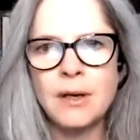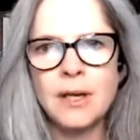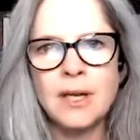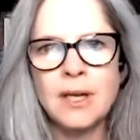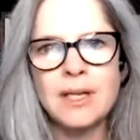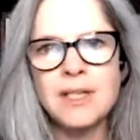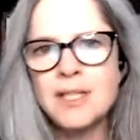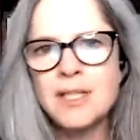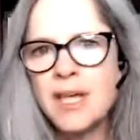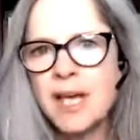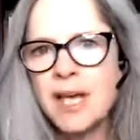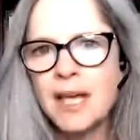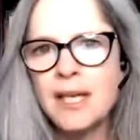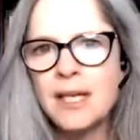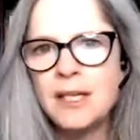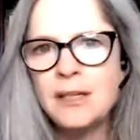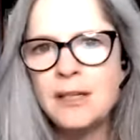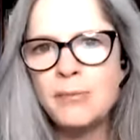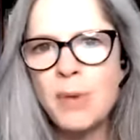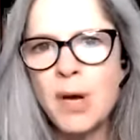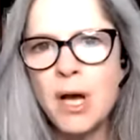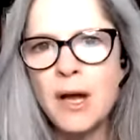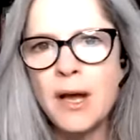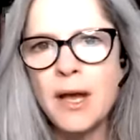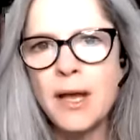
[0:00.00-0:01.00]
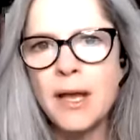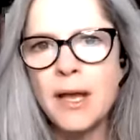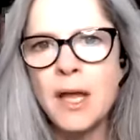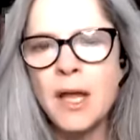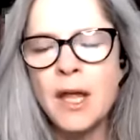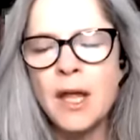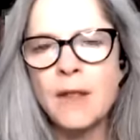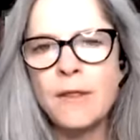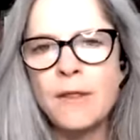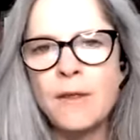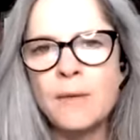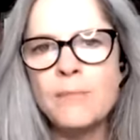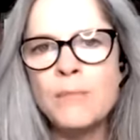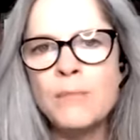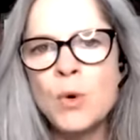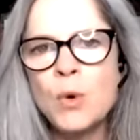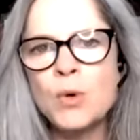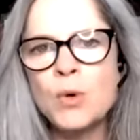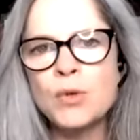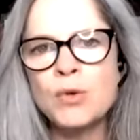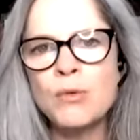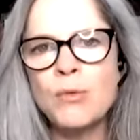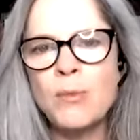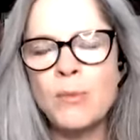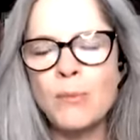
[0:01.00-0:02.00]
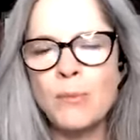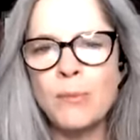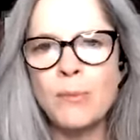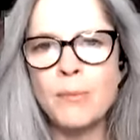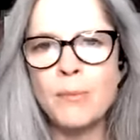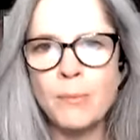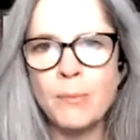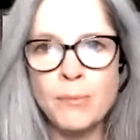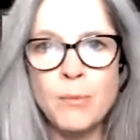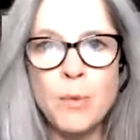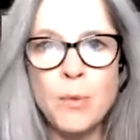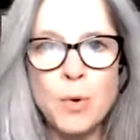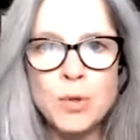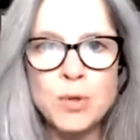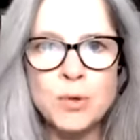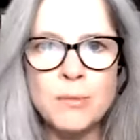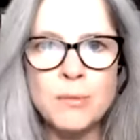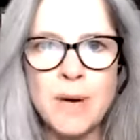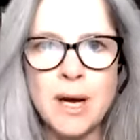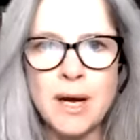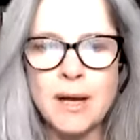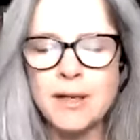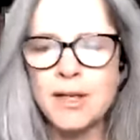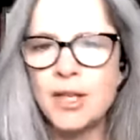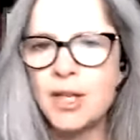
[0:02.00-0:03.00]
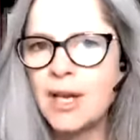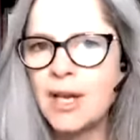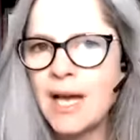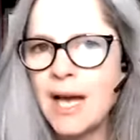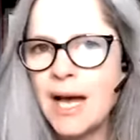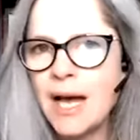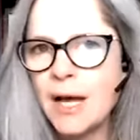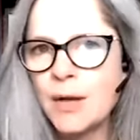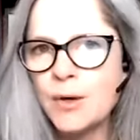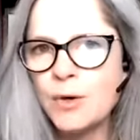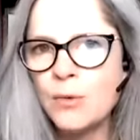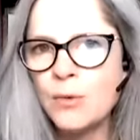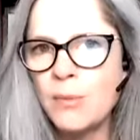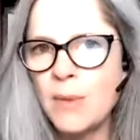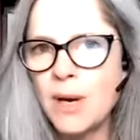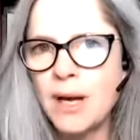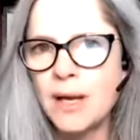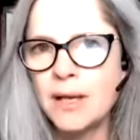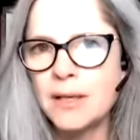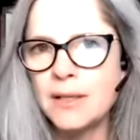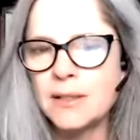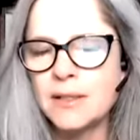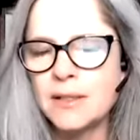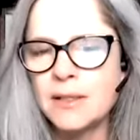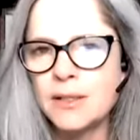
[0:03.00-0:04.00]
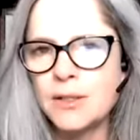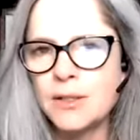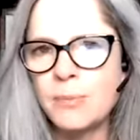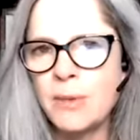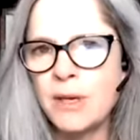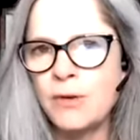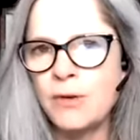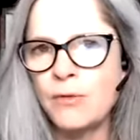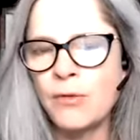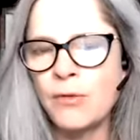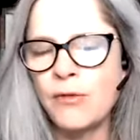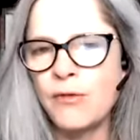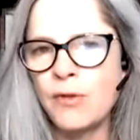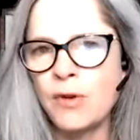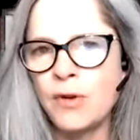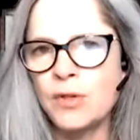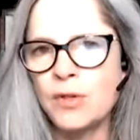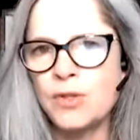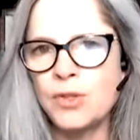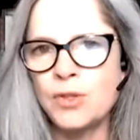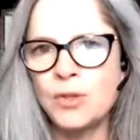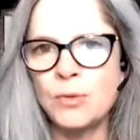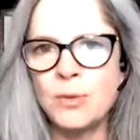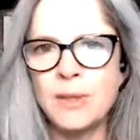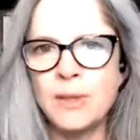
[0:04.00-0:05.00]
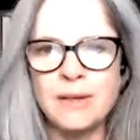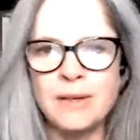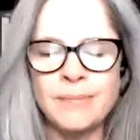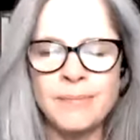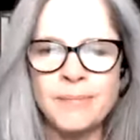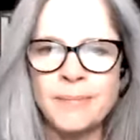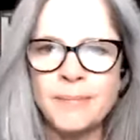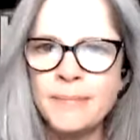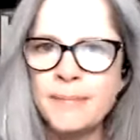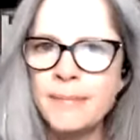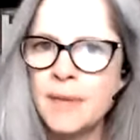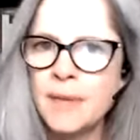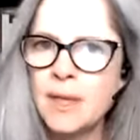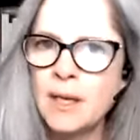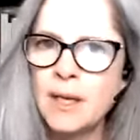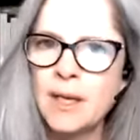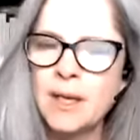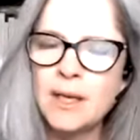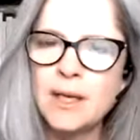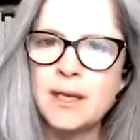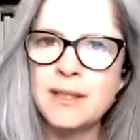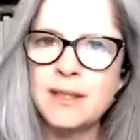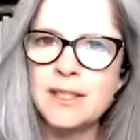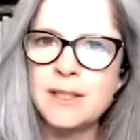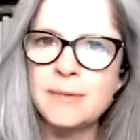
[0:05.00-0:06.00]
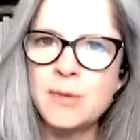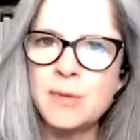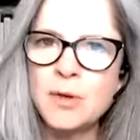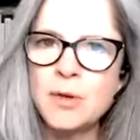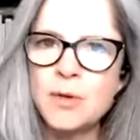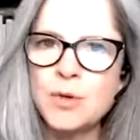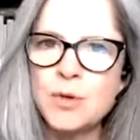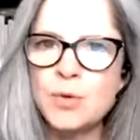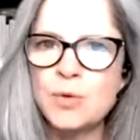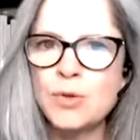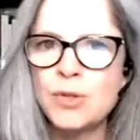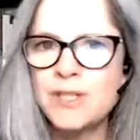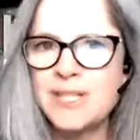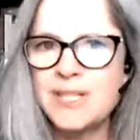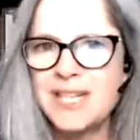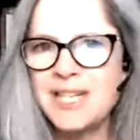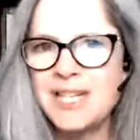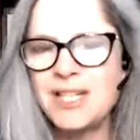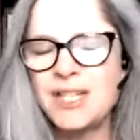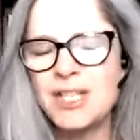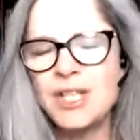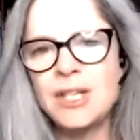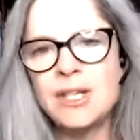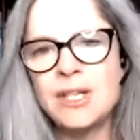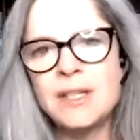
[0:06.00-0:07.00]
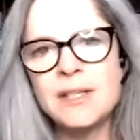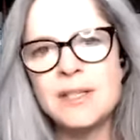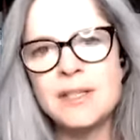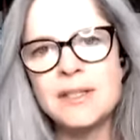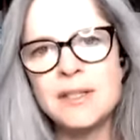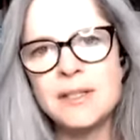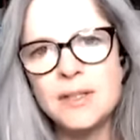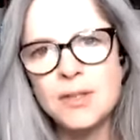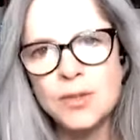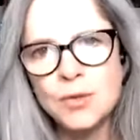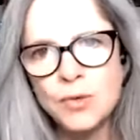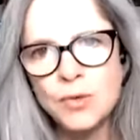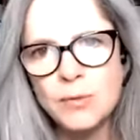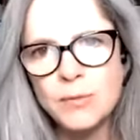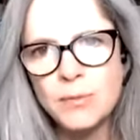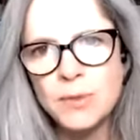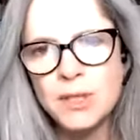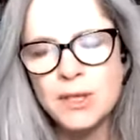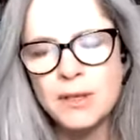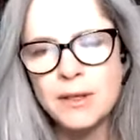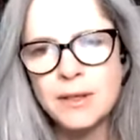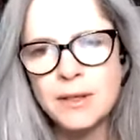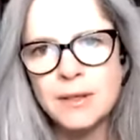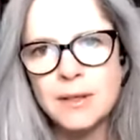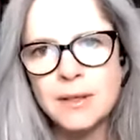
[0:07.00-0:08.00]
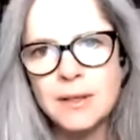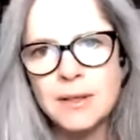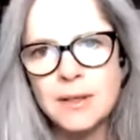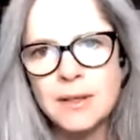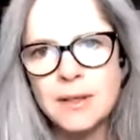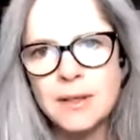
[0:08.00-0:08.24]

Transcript: contained by the mortal mind, the carnal mind, as it's been referred to in spiritual teachings and scripture.